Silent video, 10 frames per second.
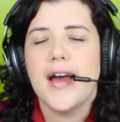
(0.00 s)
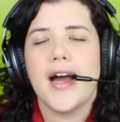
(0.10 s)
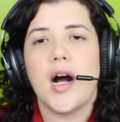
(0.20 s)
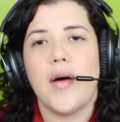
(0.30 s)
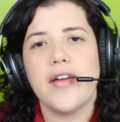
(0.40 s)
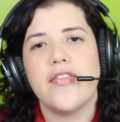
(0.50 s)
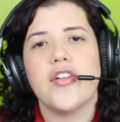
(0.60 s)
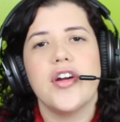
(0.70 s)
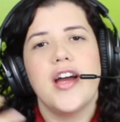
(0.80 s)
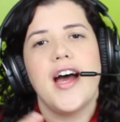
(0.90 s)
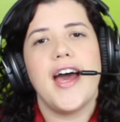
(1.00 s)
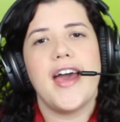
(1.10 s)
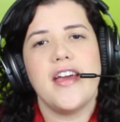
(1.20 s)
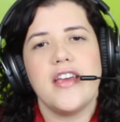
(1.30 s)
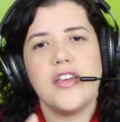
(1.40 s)
However,
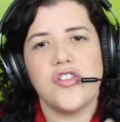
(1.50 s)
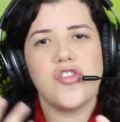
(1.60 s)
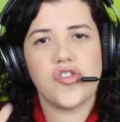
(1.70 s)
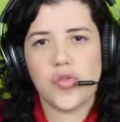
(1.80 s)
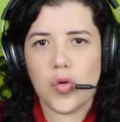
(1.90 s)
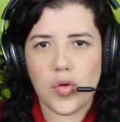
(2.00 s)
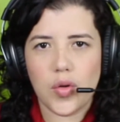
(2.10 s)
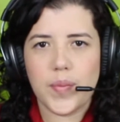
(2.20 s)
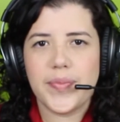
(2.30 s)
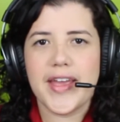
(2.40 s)
at each school,